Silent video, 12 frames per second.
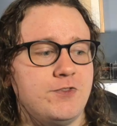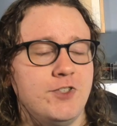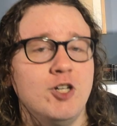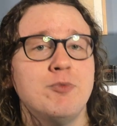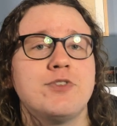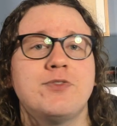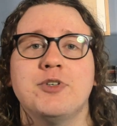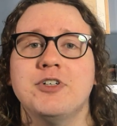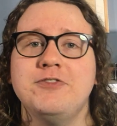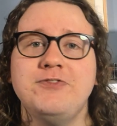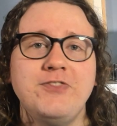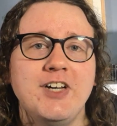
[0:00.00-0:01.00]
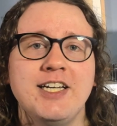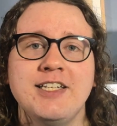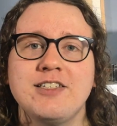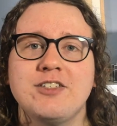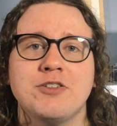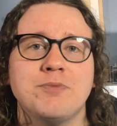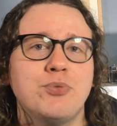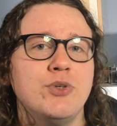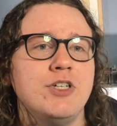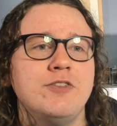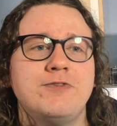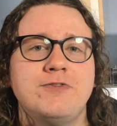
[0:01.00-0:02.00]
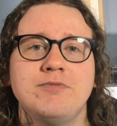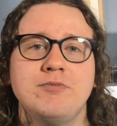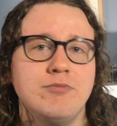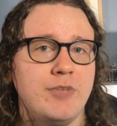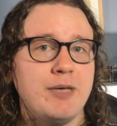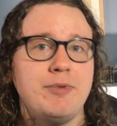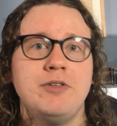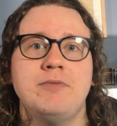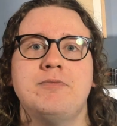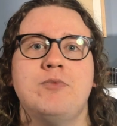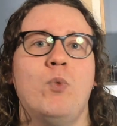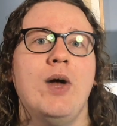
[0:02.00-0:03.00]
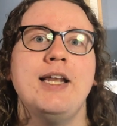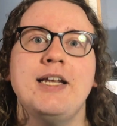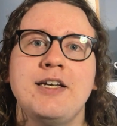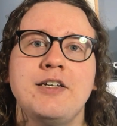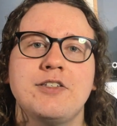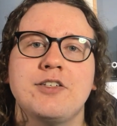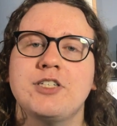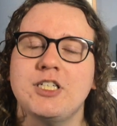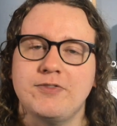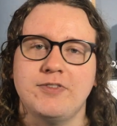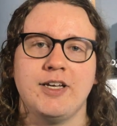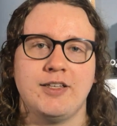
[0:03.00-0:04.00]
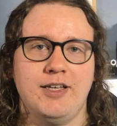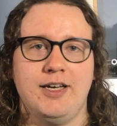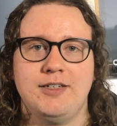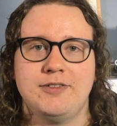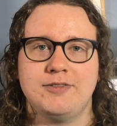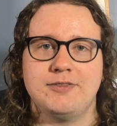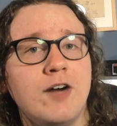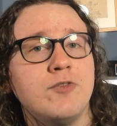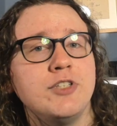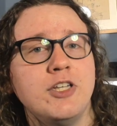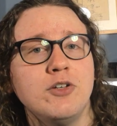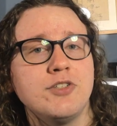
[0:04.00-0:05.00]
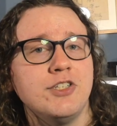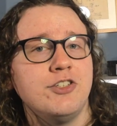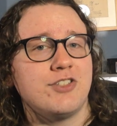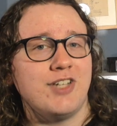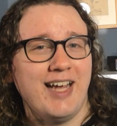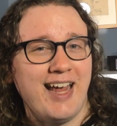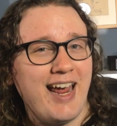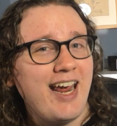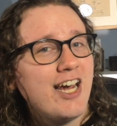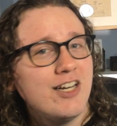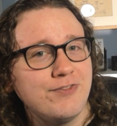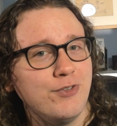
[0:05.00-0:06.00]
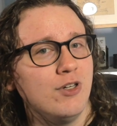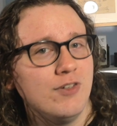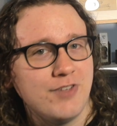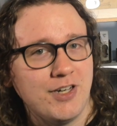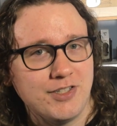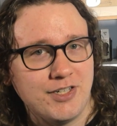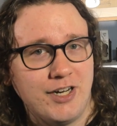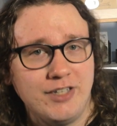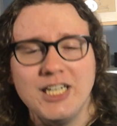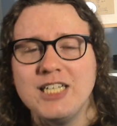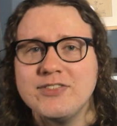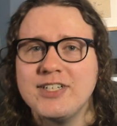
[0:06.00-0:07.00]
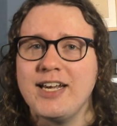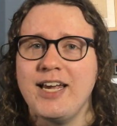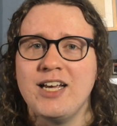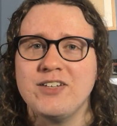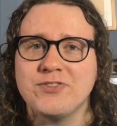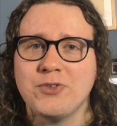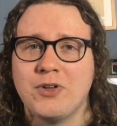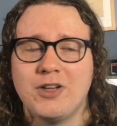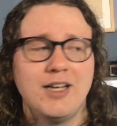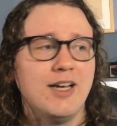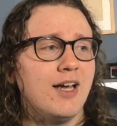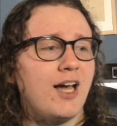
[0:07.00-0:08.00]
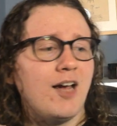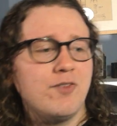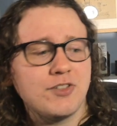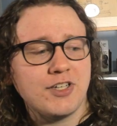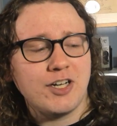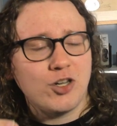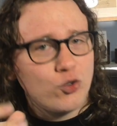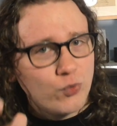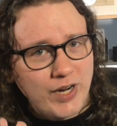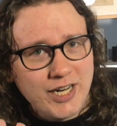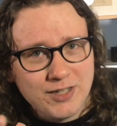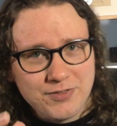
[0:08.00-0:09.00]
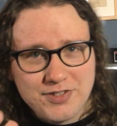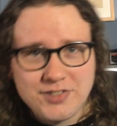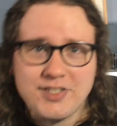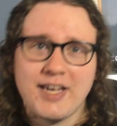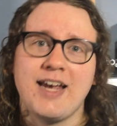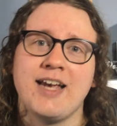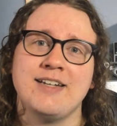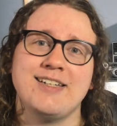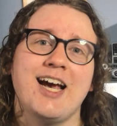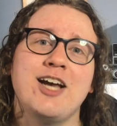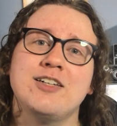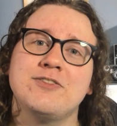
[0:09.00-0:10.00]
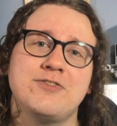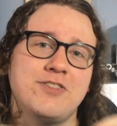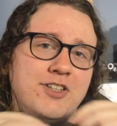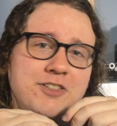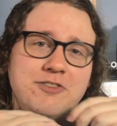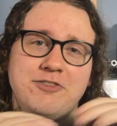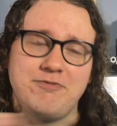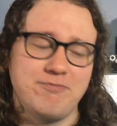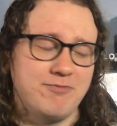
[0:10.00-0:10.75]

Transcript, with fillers: films for events or pretty, maybe weddings, stuff like that. I've only looked at just a handful of things in here, not even a handful. I've looked at a grain of sand out of the